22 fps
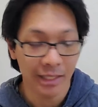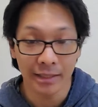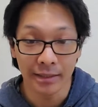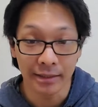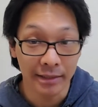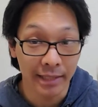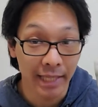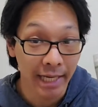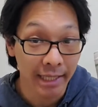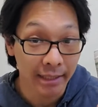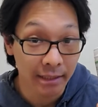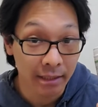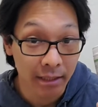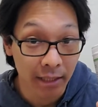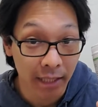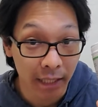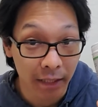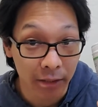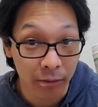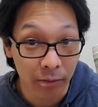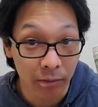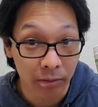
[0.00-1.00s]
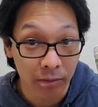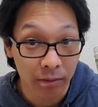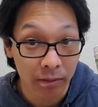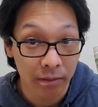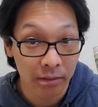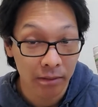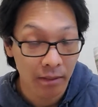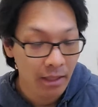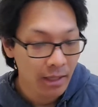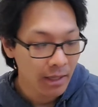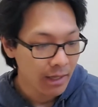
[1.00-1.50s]
Zazzy
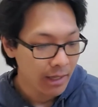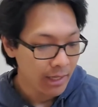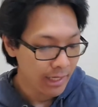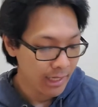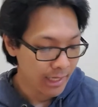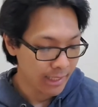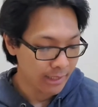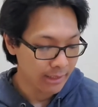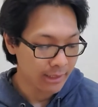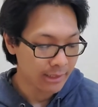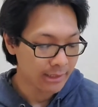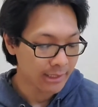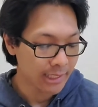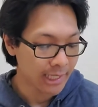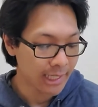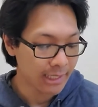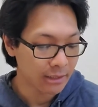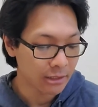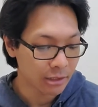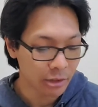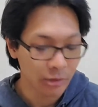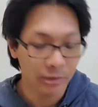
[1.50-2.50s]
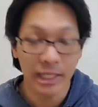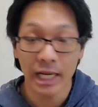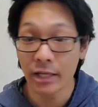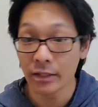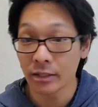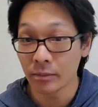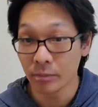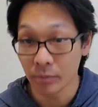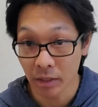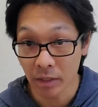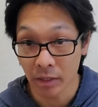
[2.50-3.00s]
Naturals. And this has
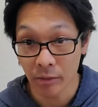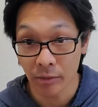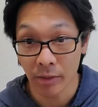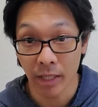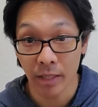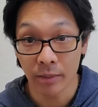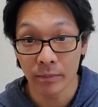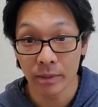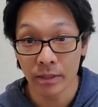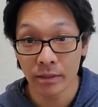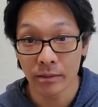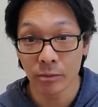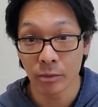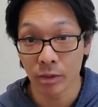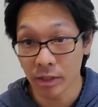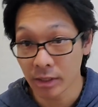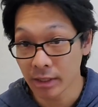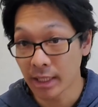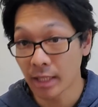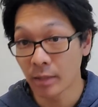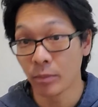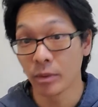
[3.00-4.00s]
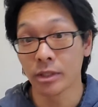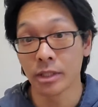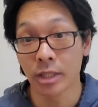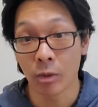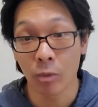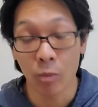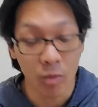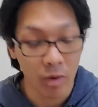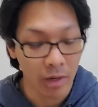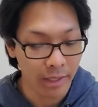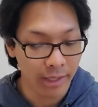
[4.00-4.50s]
2,000 milligrams, which is how much I
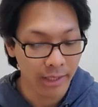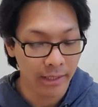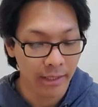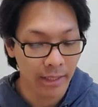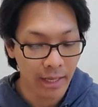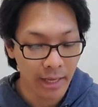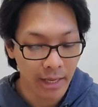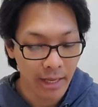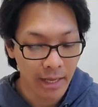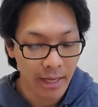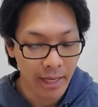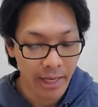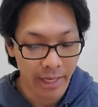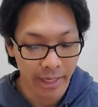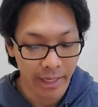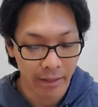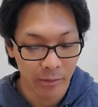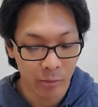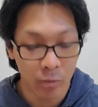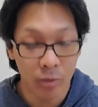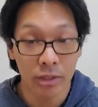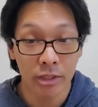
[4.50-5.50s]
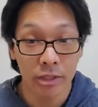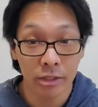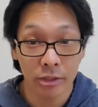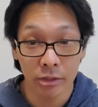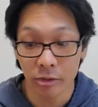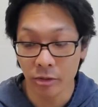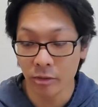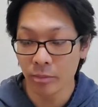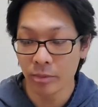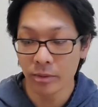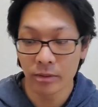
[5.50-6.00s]
wanted. And 1
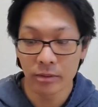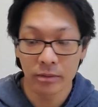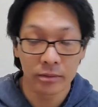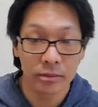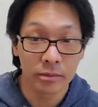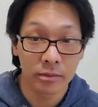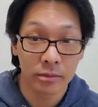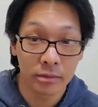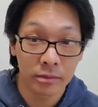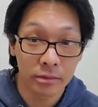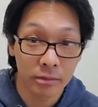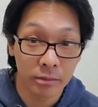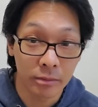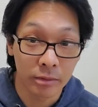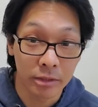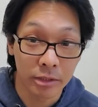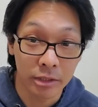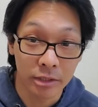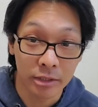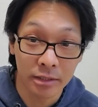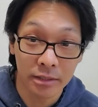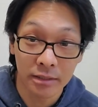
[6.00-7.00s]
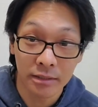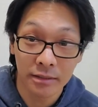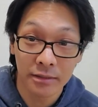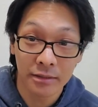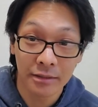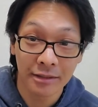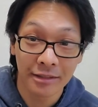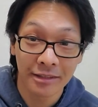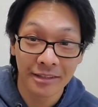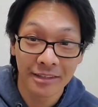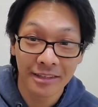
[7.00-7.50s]
scoop, which is
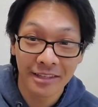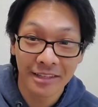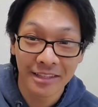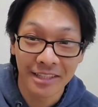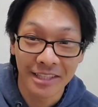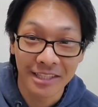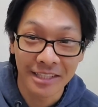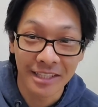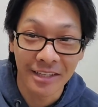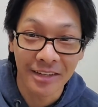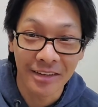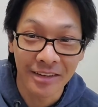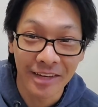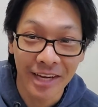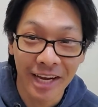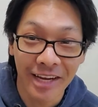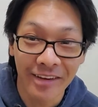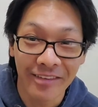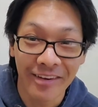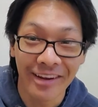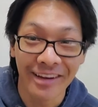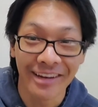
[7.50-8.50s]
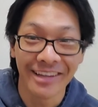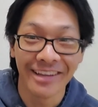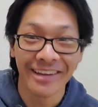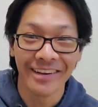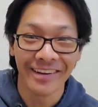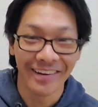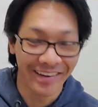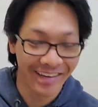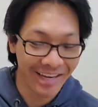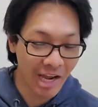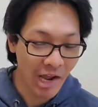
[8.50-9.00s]
this little guy right
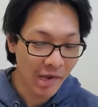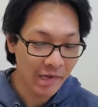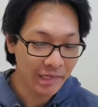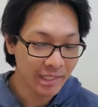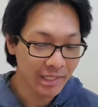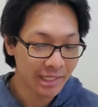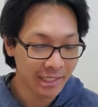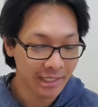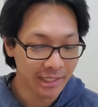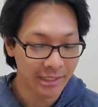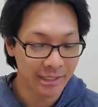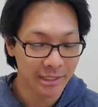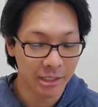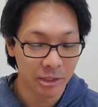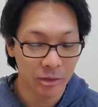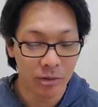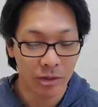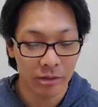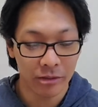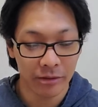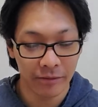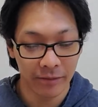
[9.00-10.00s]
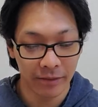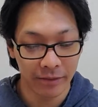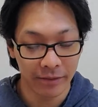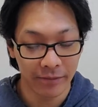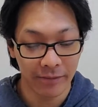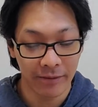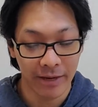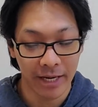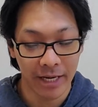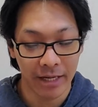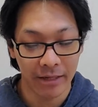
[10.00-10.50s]
here, is
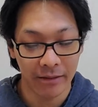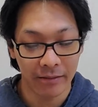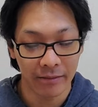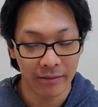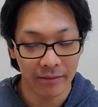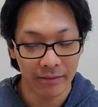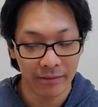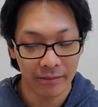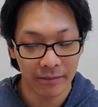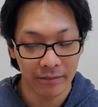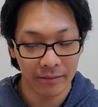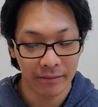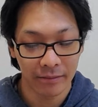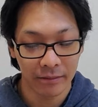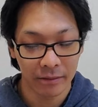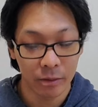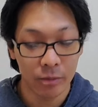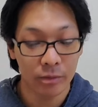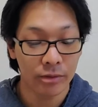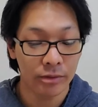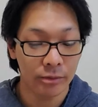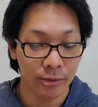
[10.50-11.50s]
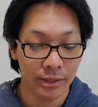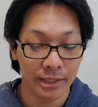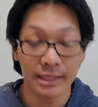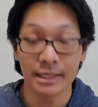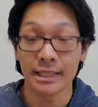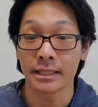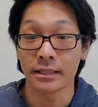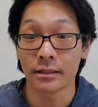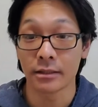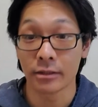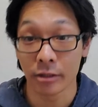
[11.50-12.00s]

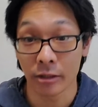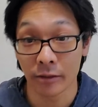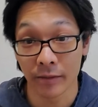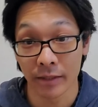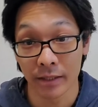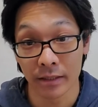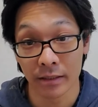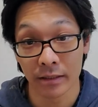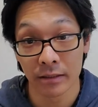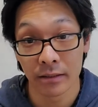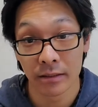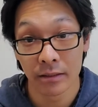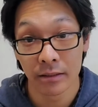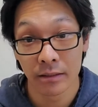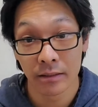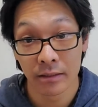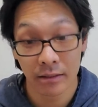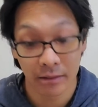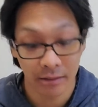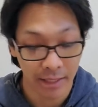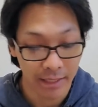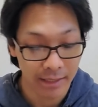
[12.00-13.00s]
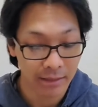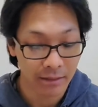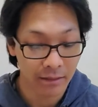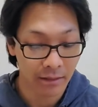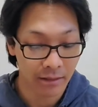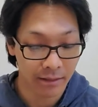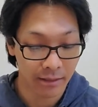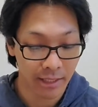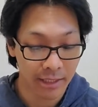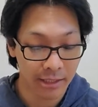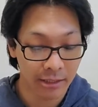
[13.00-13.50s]
226 servings. So
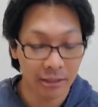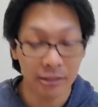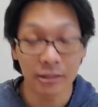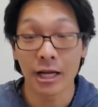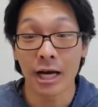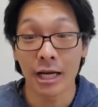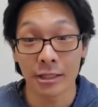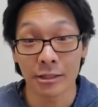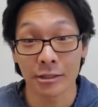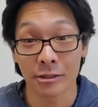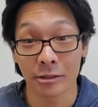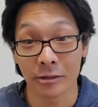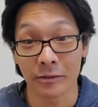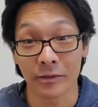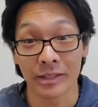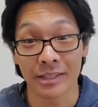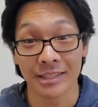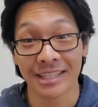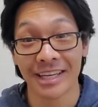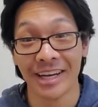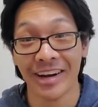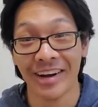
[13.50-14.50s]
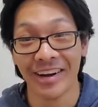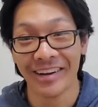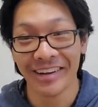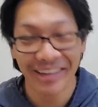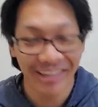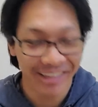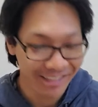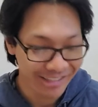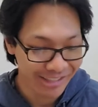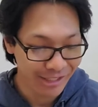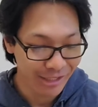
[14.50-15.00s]
that's a lot of servings.
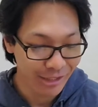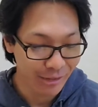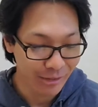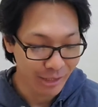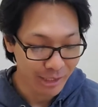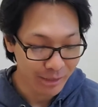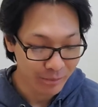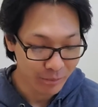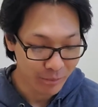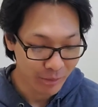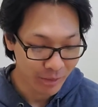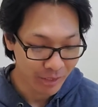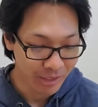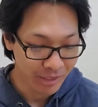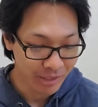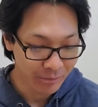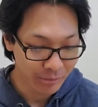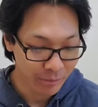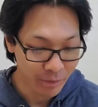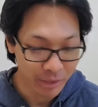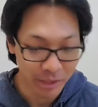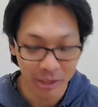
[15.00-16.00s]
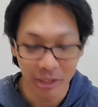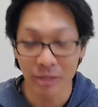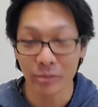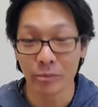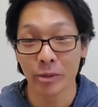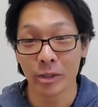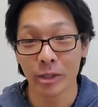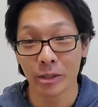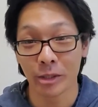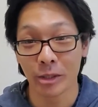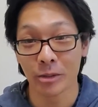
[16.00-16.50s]
You know, that's pretty good,
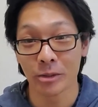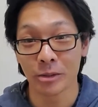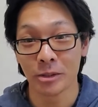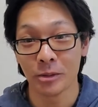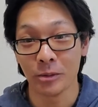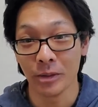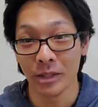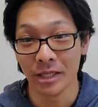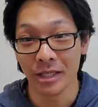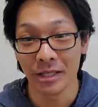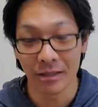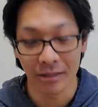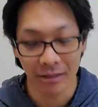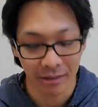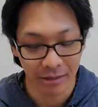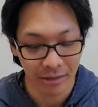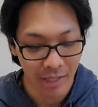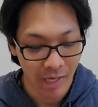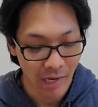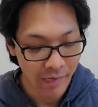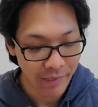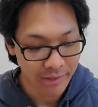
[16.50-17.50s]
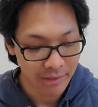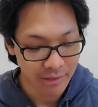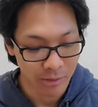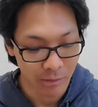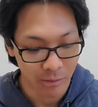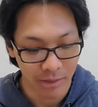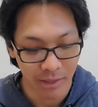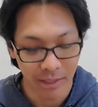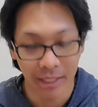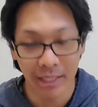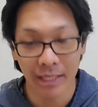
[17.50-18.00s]
pretty close to a year. So
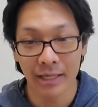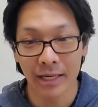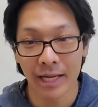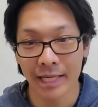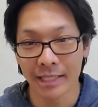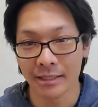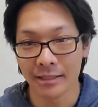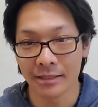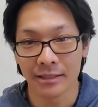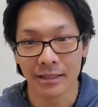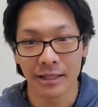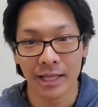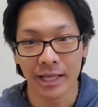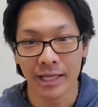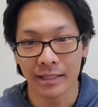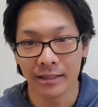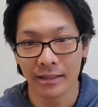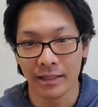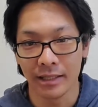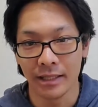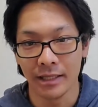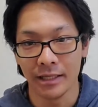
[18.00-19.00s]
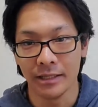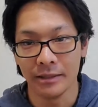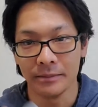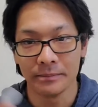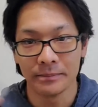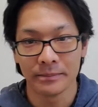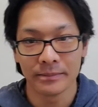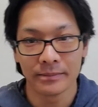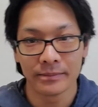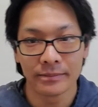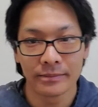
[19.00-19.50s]
again, I just like the,
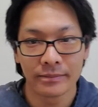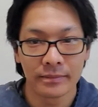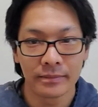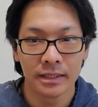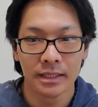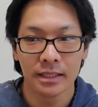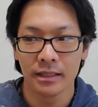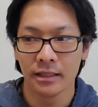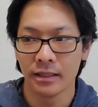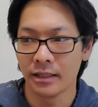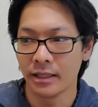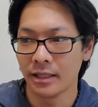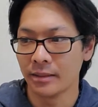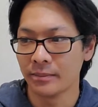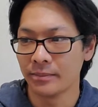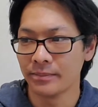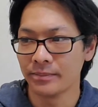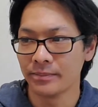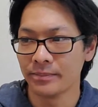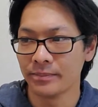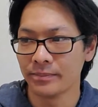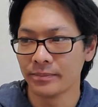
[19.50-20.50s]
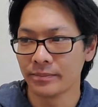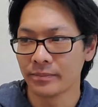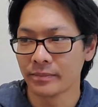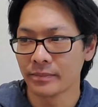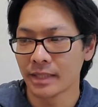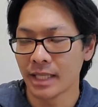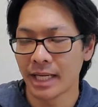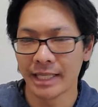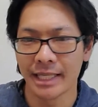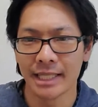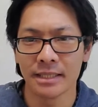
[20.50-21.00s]
I
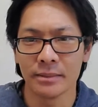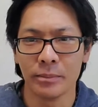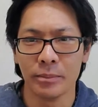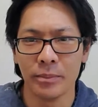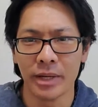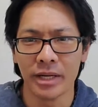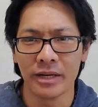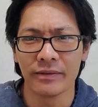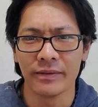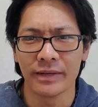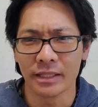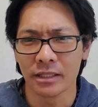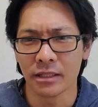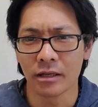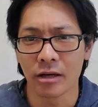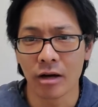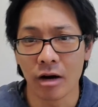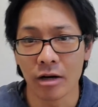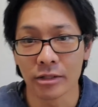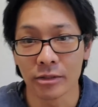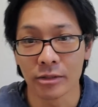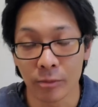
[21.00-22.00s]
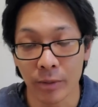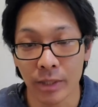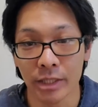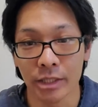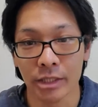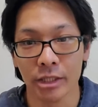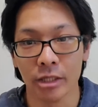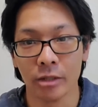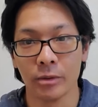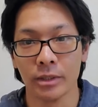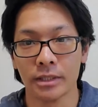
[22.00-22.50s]
guess, benefit to cost
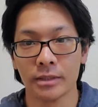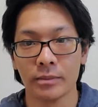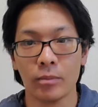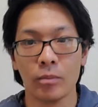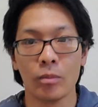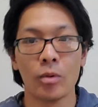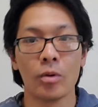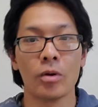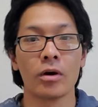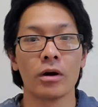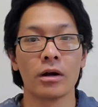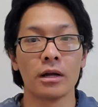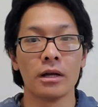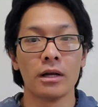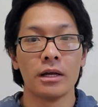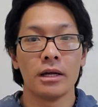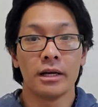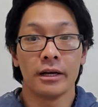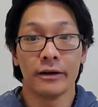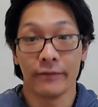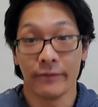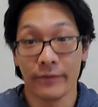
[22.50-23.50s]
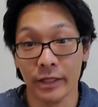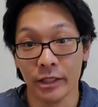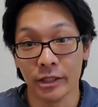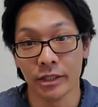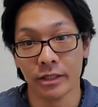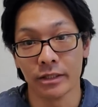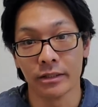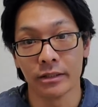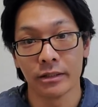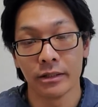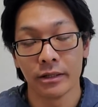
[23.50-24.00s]
ratio. It's more
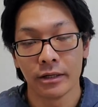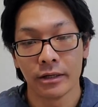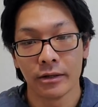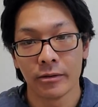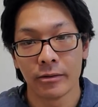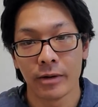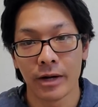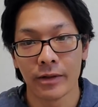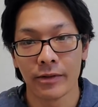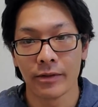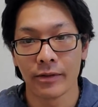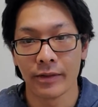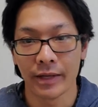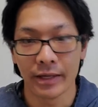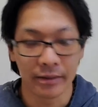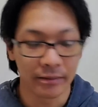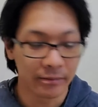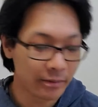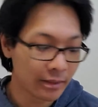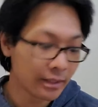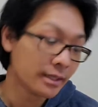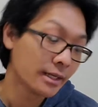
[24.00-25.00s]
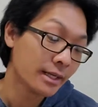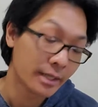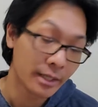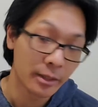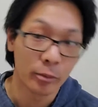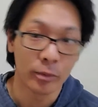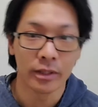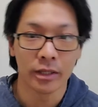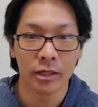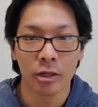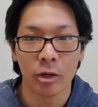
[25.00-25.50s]
efficient rather than
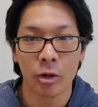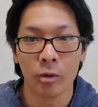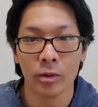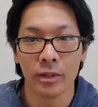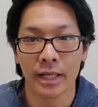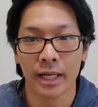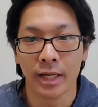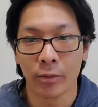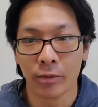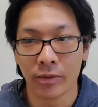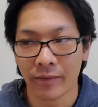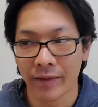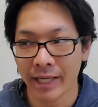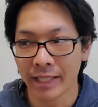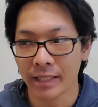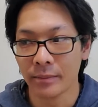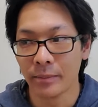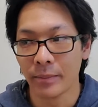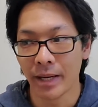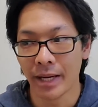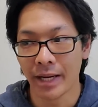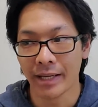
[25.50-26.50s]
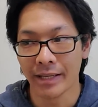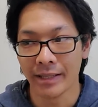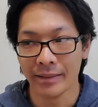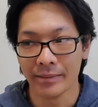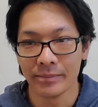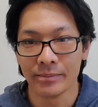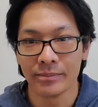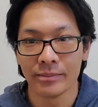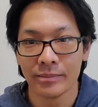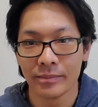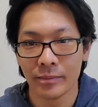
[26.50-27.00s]
with a choline. I would have had to
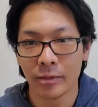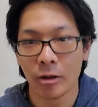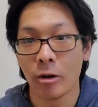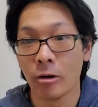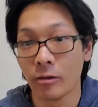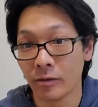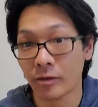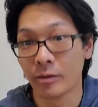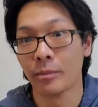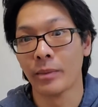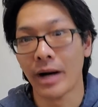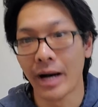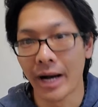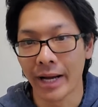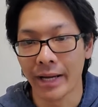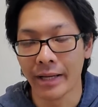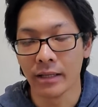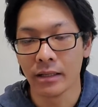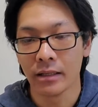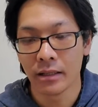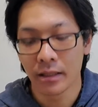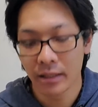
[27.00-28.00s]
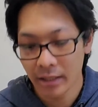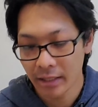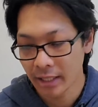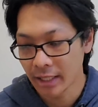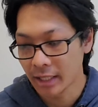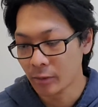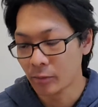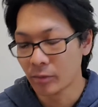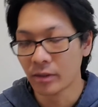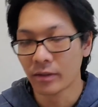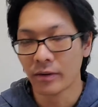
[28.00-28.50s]
overbuy, and
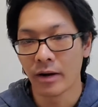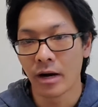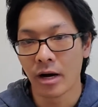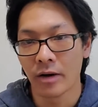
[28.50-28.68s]
it would